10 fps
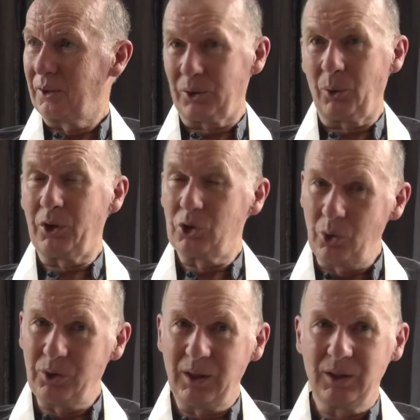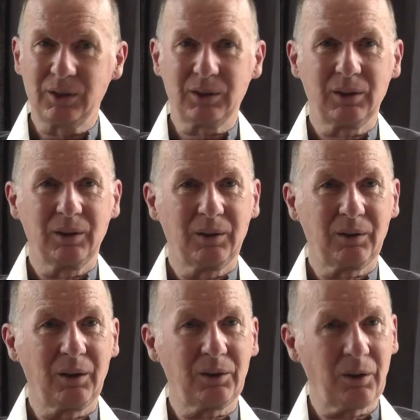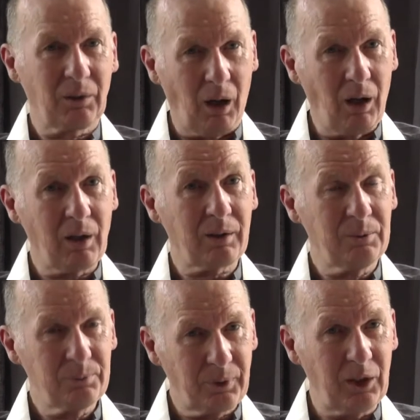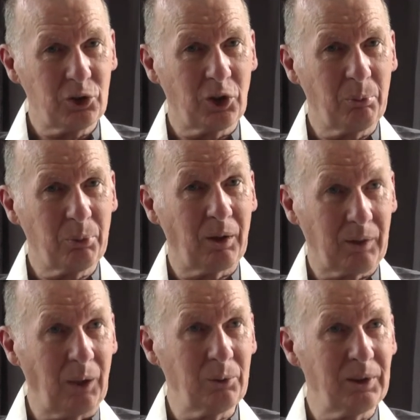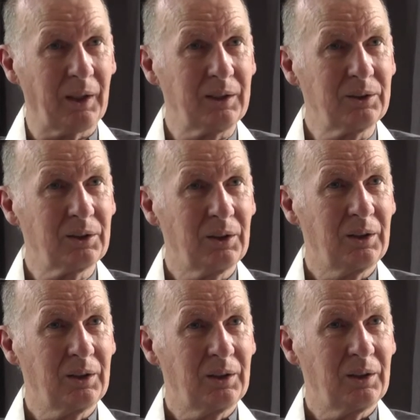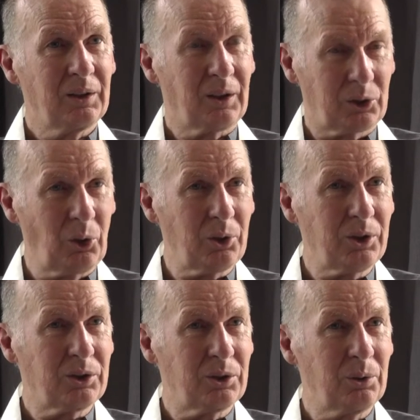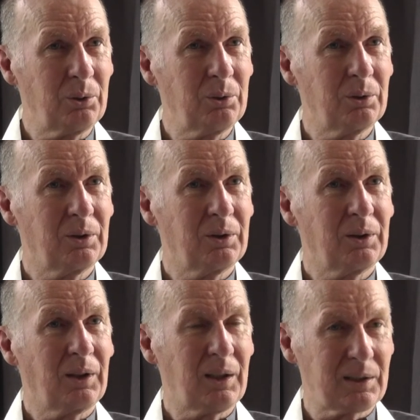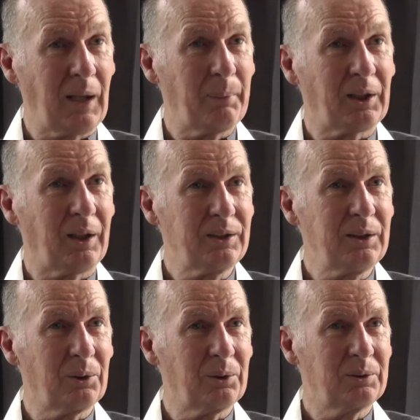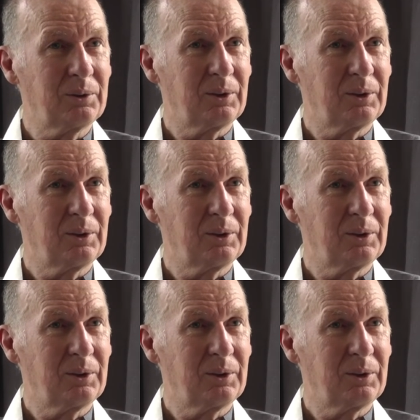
So the duties that there are in friendship are outlined according to Islamic ideal.